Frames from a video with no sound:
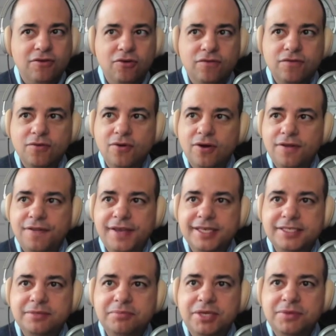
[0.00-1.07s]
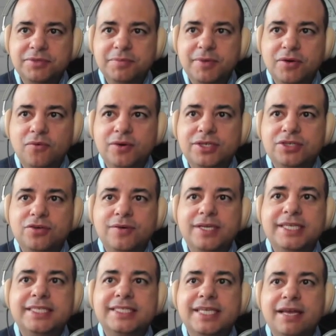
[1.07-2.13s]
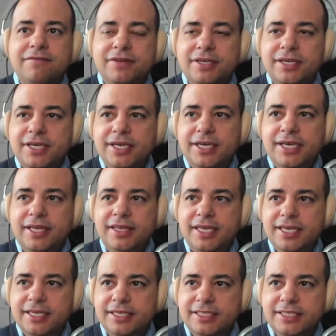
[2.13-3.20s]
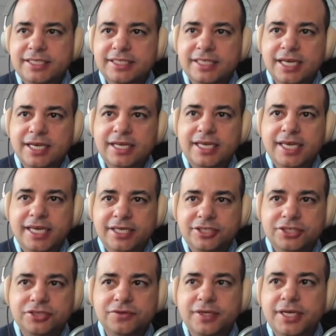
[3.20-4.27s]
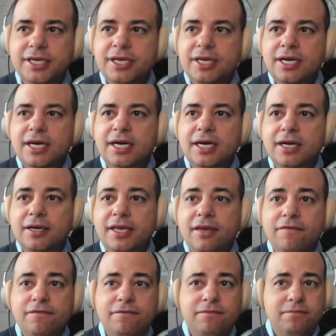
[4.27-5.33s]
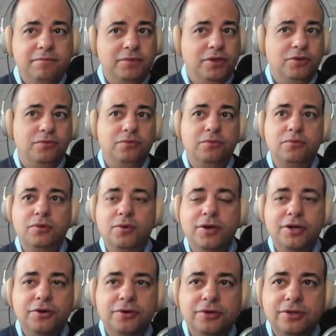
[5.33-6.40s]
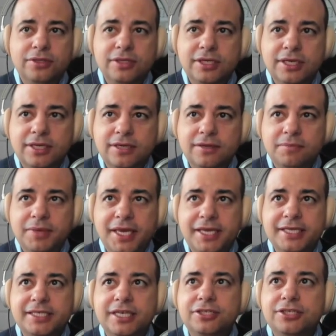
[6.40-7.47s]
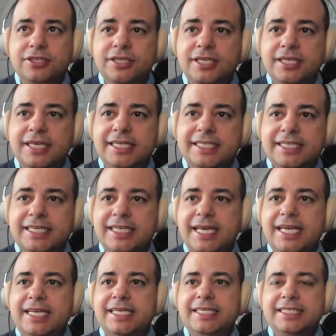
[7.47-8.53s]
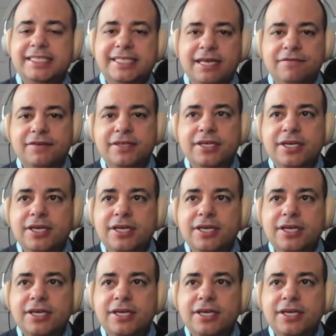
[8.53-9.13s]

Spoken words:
overall, and the S&P was about 127 in the indice's history. If you were at all paying attention, in 1987,